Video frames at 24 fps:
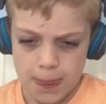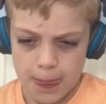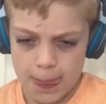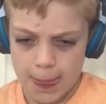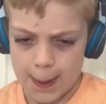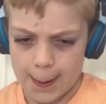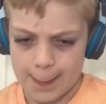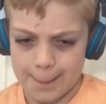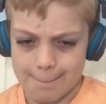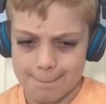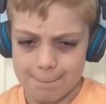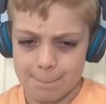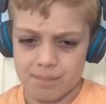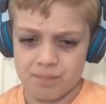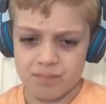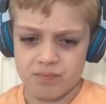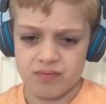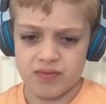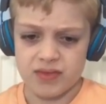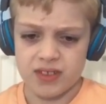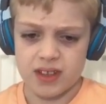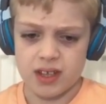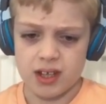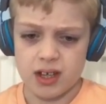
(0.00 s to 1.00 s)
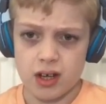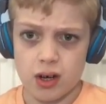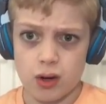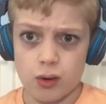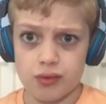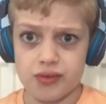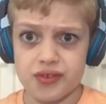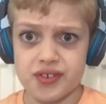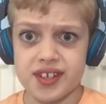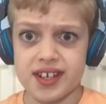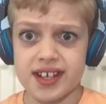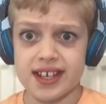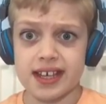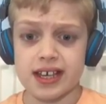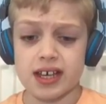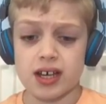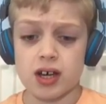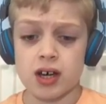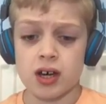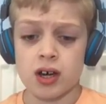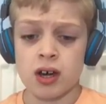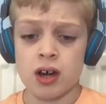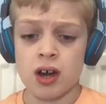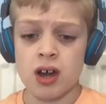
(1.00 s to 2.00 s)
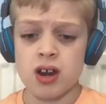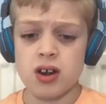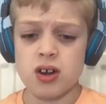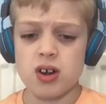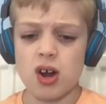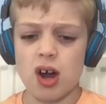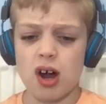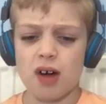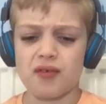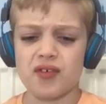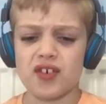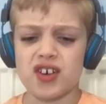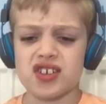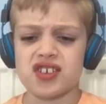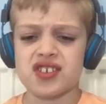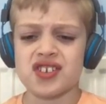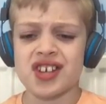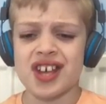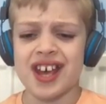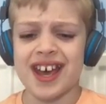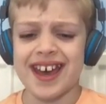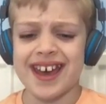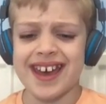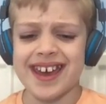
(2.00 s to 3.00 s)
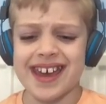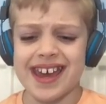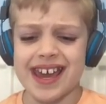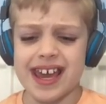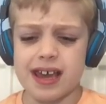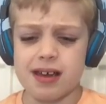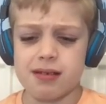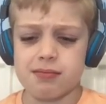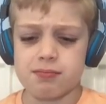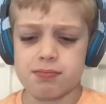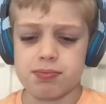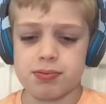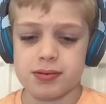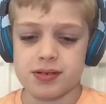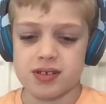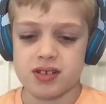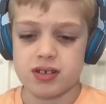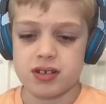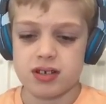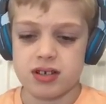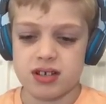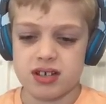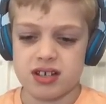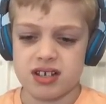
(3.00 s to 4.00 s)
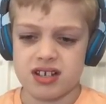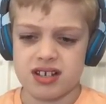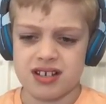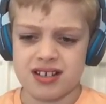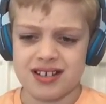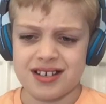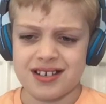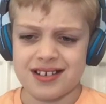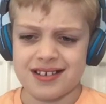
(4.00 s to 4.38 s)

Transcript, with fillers: What the? How oh, did dear. this get here? Another tape! Despite my instinct, I